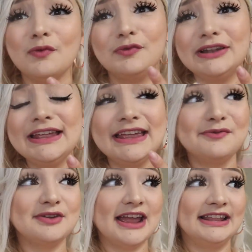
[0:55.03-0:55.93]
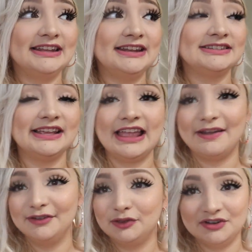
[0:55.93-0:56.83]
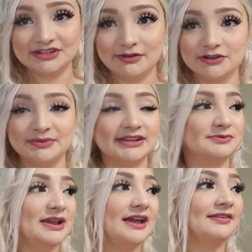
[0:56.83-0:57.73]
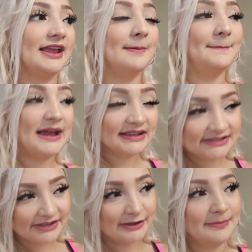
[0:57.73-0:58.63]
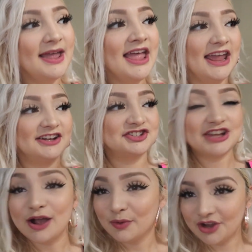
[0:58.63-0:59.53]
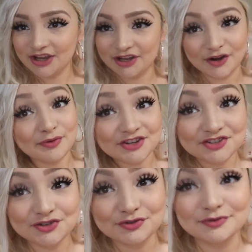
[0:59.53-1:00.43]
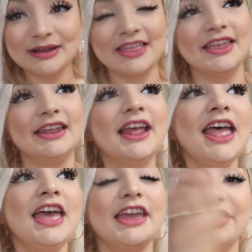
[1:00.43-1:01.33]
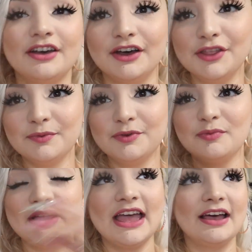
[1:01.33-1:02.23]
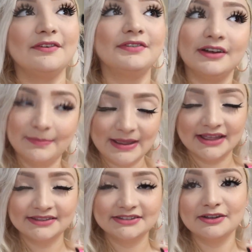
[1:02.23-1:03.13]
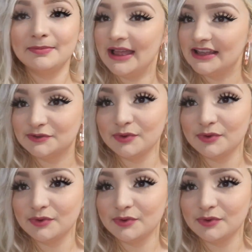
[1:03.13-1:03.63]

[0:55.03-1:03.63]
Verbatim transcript: really in reality it's like having three showers because we have like a bathtub and a shower in our restroom and then in the other room we have a bathtub as